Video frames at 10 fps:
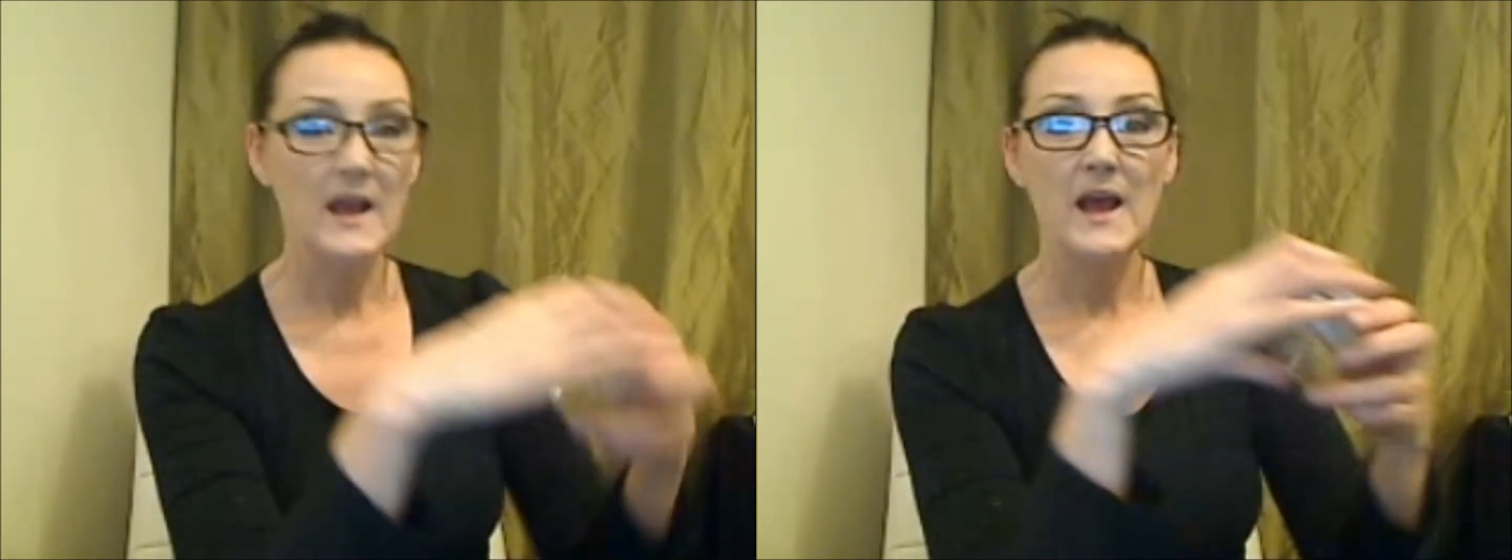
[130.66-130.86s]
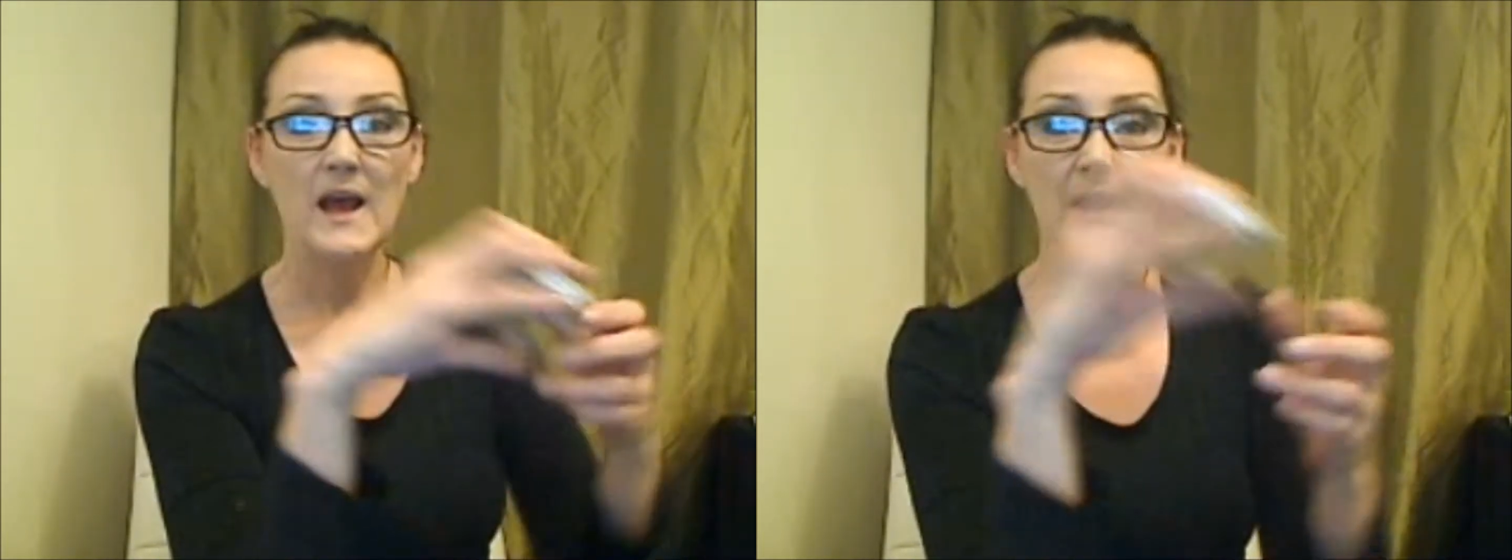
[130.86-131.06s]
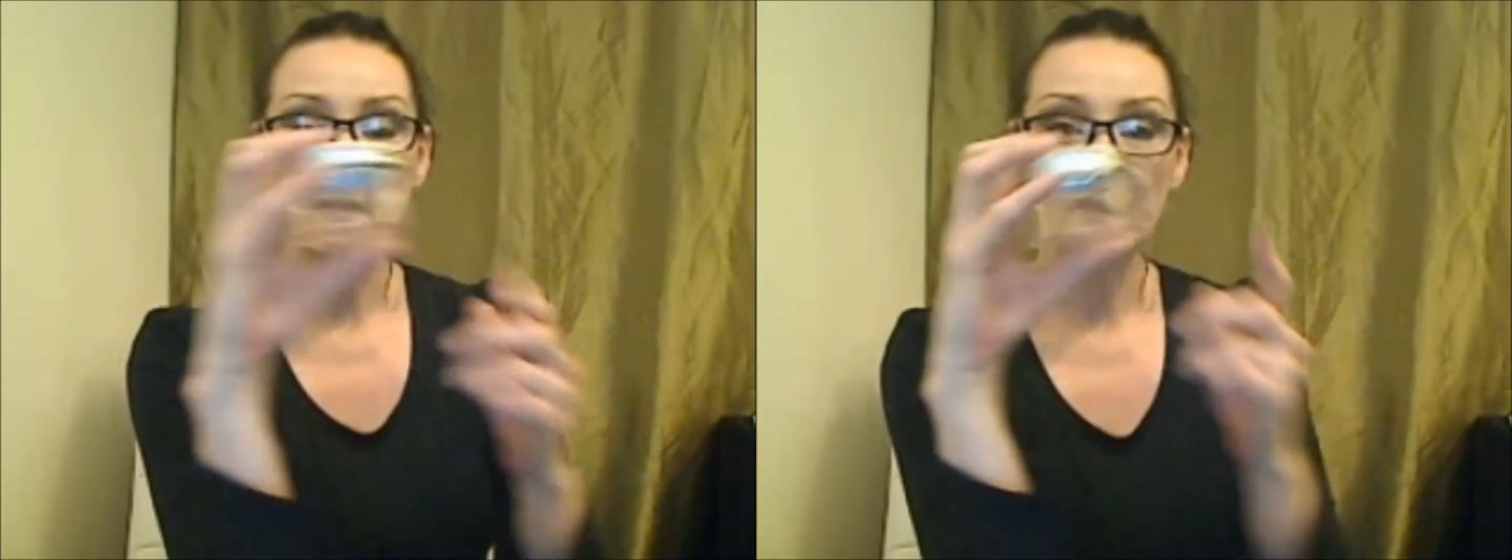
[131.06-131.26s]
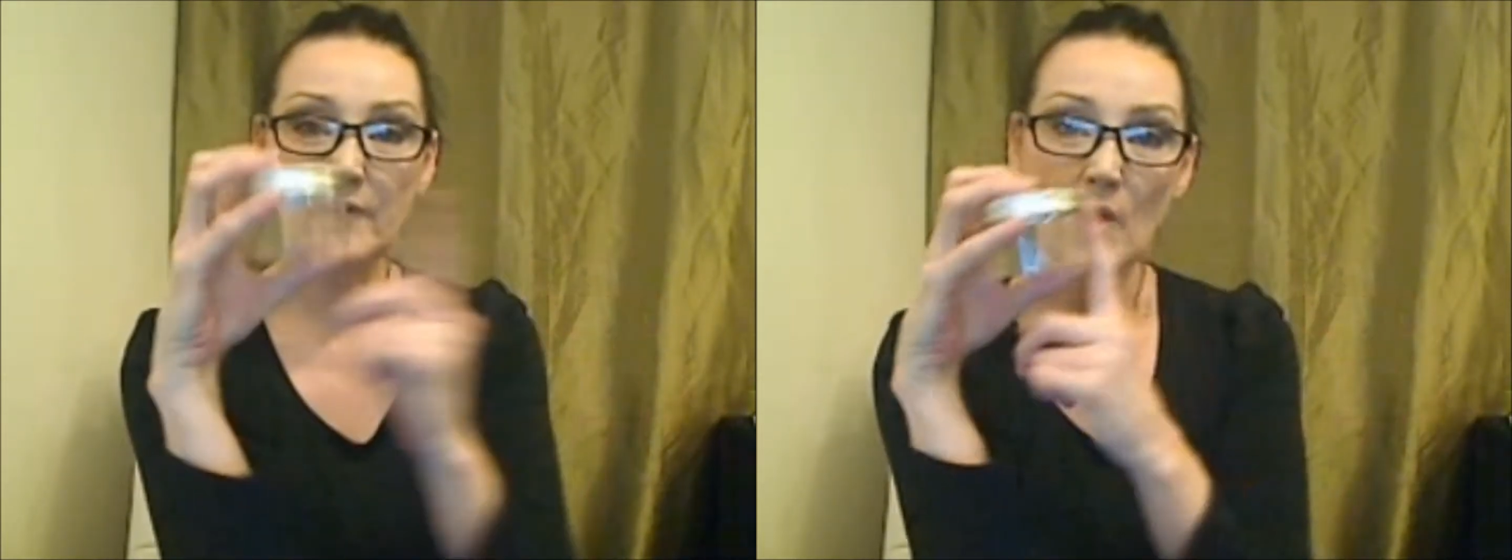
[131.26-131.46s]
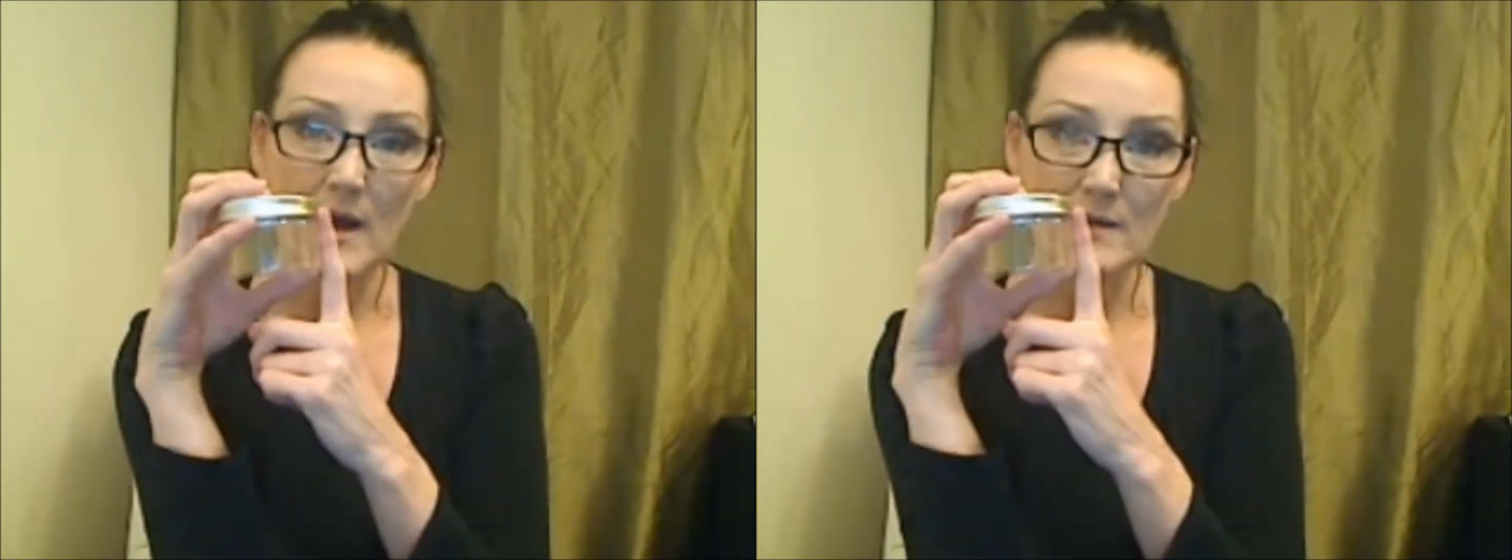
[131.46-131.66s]
The
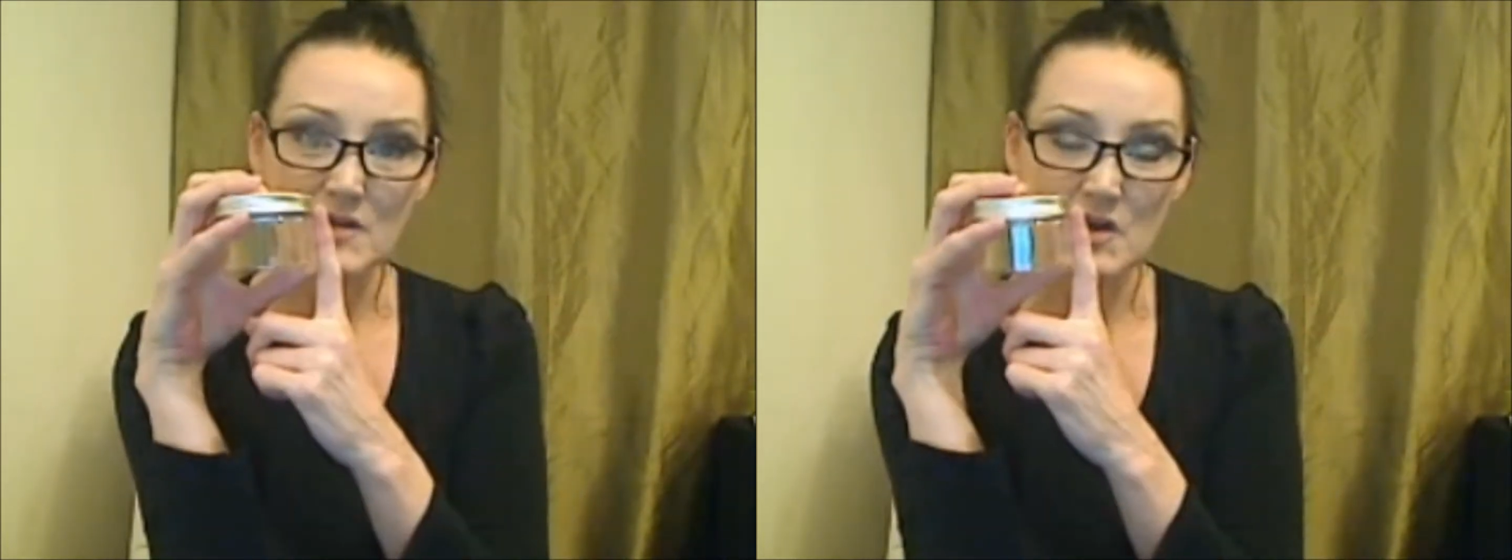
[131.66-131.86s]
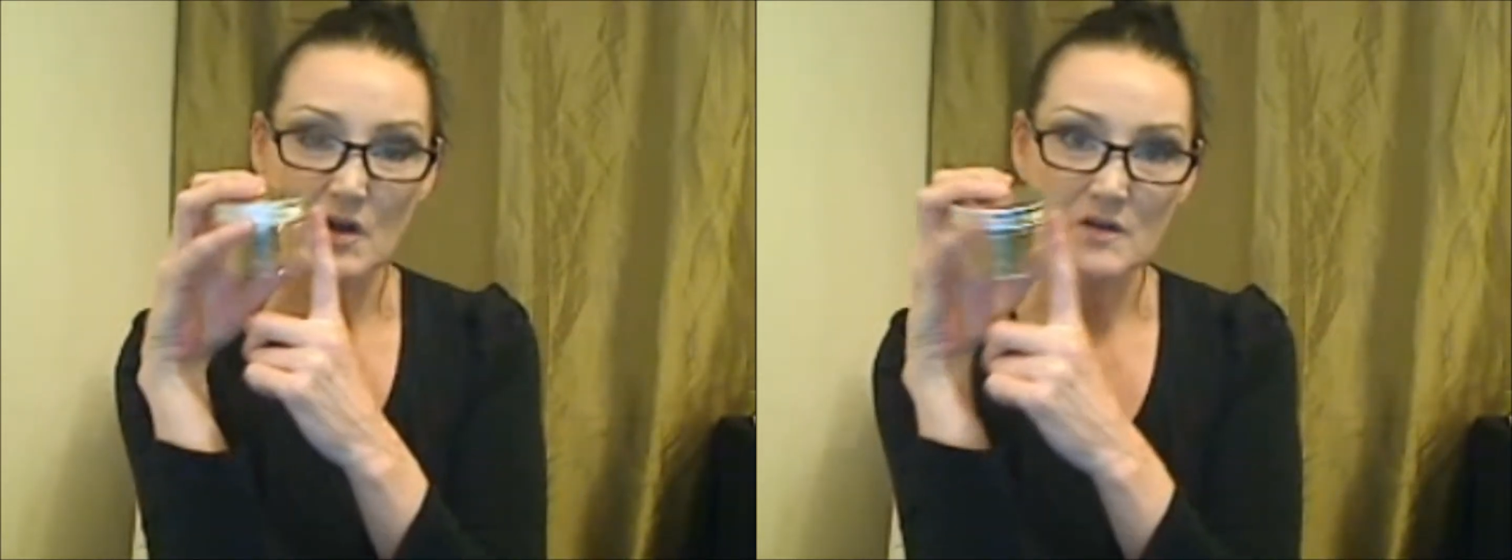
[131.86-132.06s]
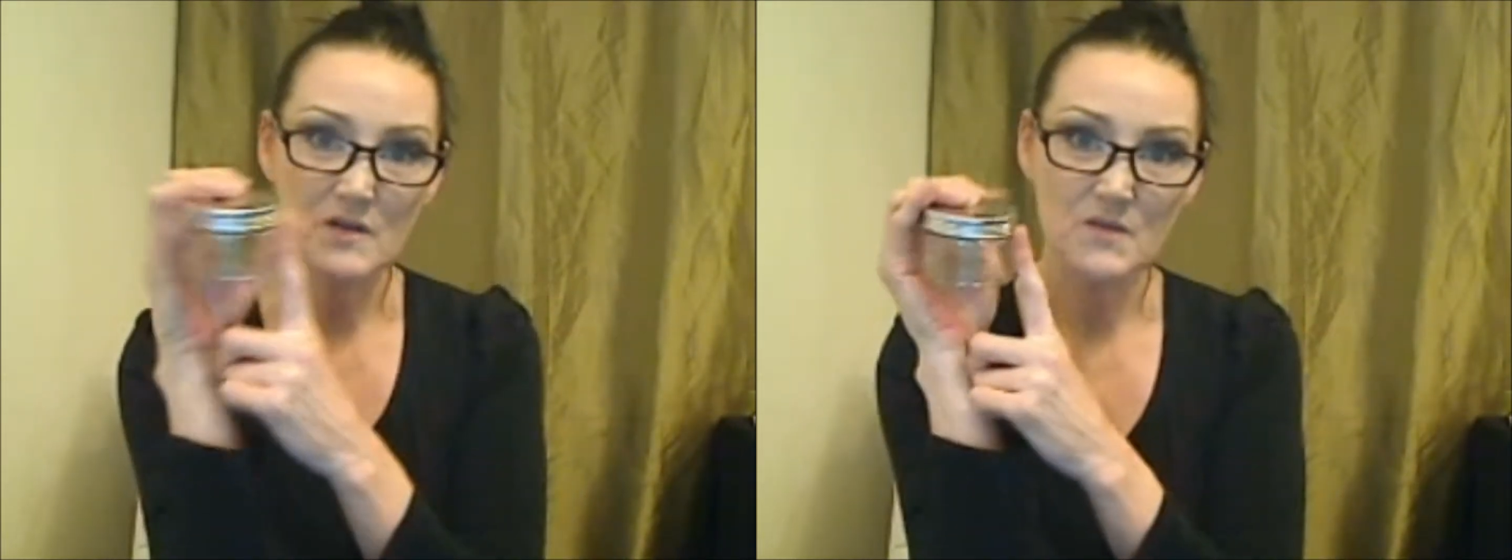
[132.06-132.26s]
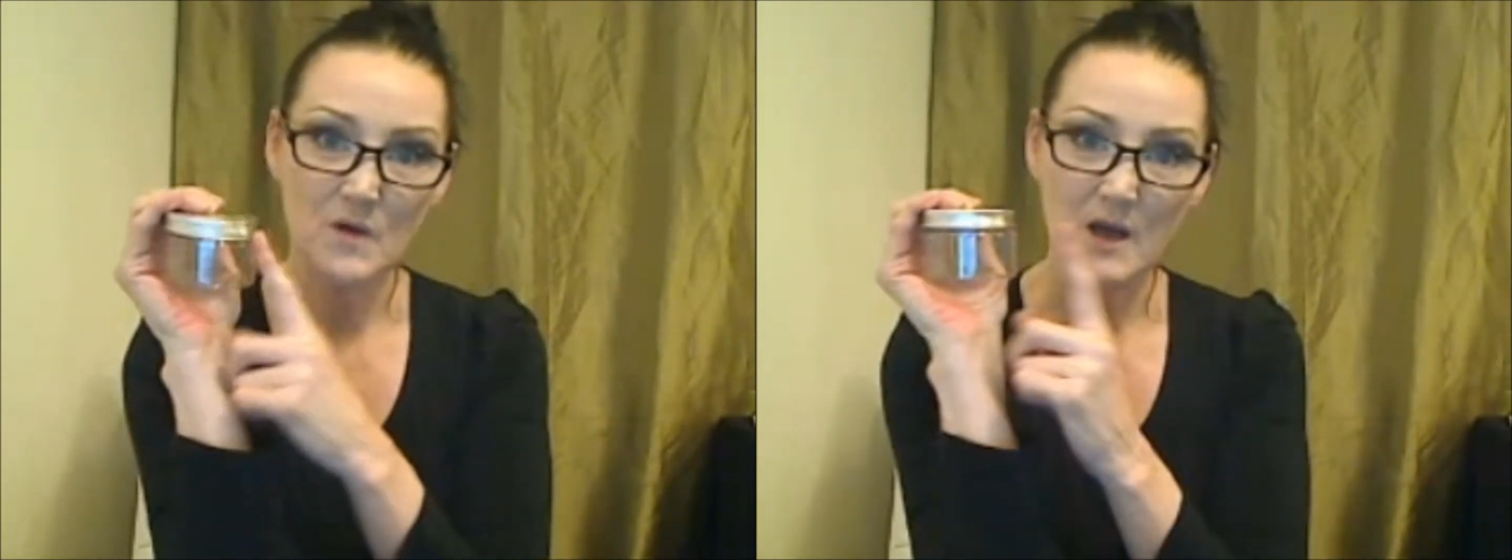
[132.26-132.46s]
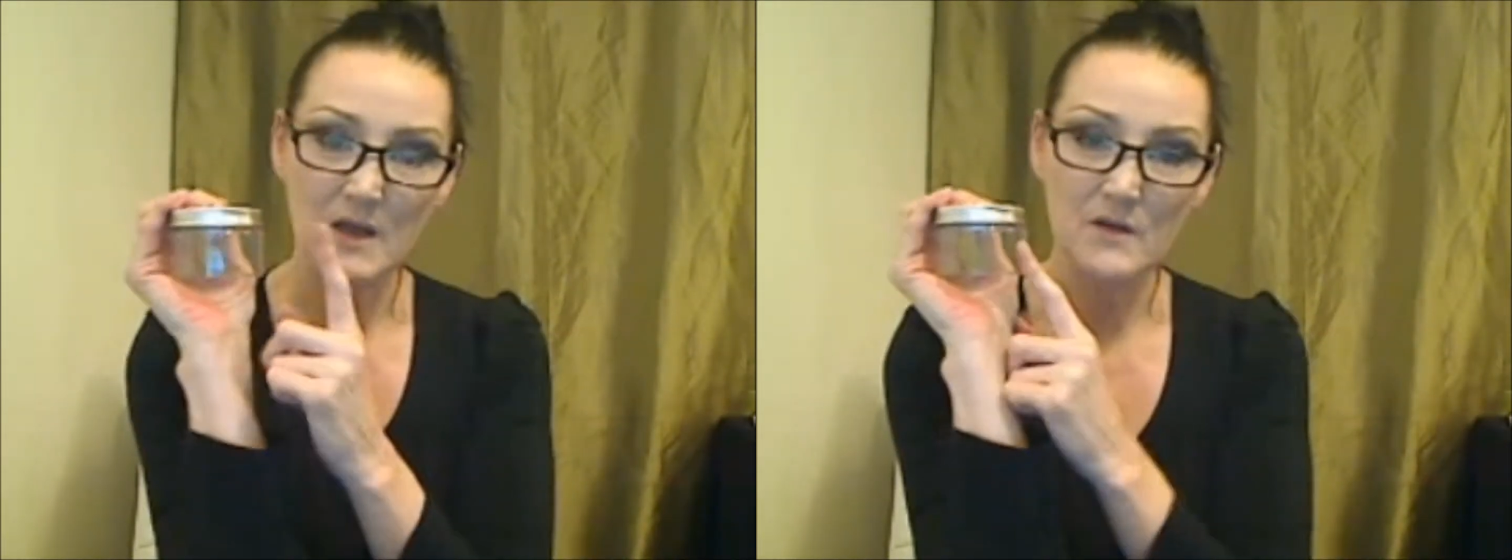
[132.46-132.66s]
4-ounce jars is what
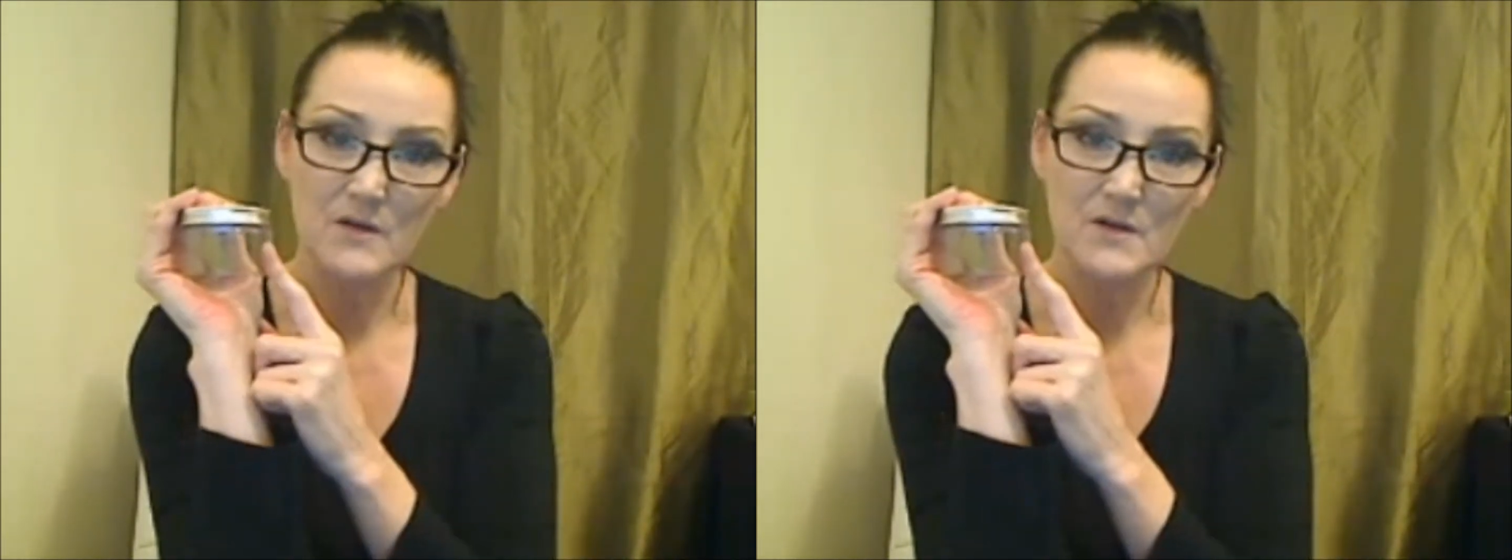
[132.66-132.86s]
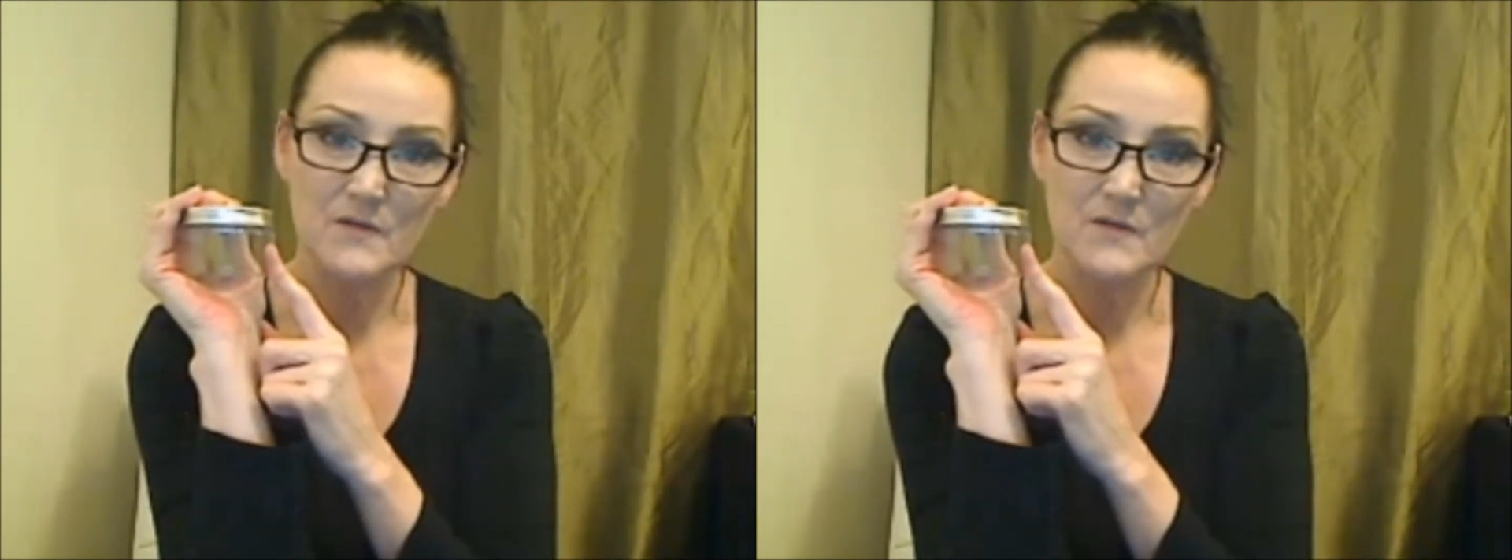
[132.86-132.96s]
I use